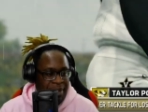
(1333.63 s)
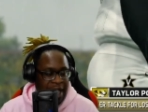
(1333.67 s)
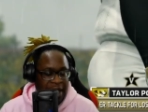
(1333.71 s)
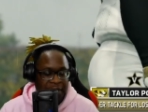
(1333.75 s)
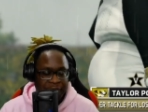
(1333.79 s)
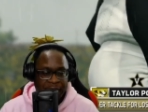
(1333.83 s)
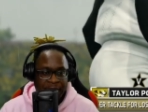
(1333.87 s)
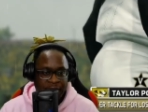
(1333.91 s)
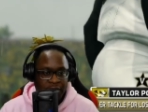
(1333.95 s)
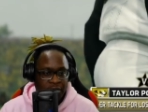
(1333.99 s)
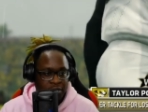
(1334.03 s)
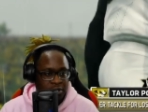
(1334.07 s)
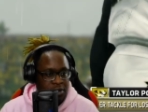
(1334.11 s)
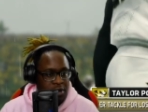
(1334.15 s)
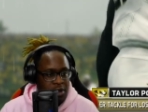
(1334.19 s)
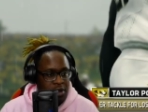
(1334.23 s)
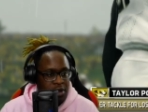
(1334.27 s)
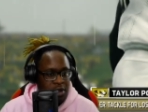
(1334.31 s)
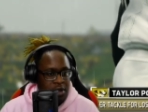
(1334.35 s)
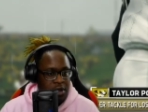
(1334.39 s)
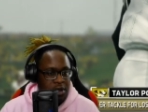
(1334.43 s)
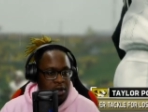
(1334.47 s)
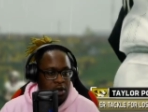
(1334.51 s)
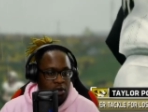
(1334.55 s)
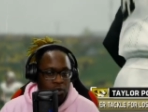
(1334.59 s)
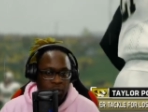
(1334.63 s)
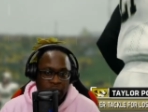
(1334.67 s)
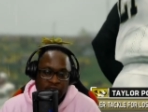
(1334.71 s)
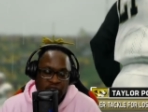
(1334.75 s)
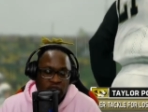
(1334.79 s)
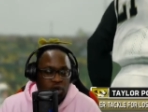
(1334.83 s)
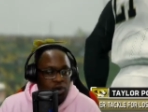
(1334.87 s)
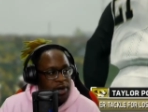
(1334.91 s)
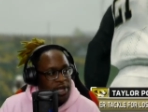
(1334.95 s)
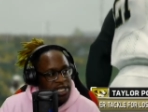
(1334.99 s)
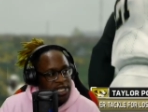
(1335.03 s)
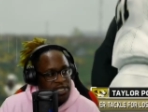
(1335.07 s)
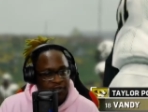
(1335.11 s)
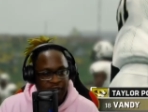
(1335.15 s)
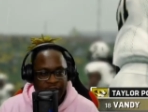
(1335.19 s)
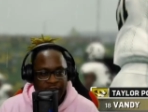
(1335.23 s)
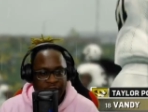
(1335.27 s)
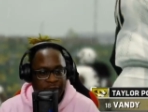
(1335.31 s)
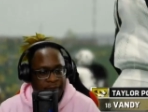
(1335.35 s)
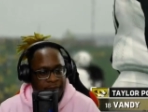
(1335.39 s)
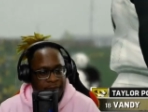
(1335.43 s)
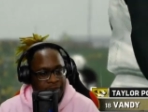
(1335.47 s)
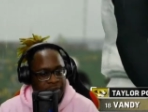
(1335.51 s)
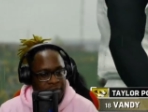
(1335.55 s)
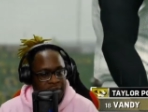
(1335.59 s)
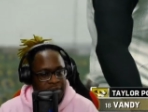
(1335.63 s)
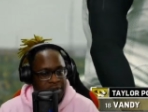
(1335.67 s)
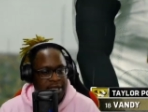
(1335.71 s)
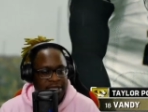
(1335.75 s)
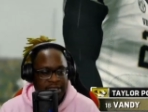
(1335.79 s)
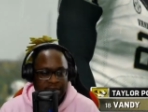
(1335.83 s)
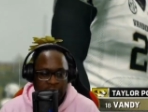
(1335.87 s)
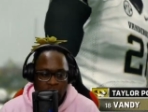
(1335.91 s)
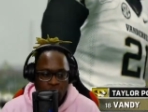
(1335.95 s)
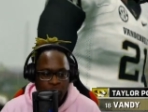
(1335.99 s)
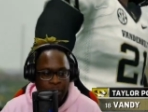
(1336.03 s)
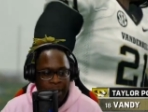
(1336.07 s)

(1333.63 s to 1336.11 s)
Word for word: in the backfield. We do this, fam. Let's